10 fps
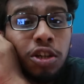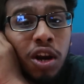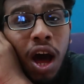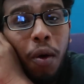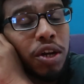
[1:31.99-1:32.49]
So
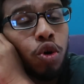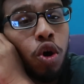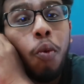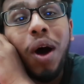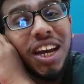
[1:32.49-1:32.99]
now I don't
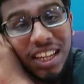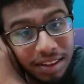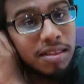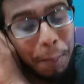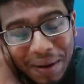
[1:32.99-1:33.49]
know what
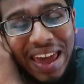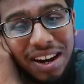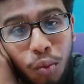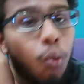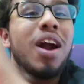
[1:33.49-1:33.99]
is the
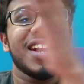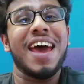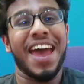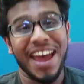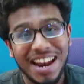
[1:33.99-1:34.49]
plan. What the
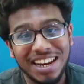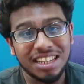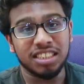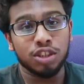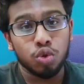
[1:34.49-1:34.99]
hell
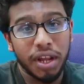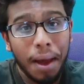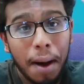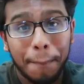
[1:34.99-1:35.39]
is today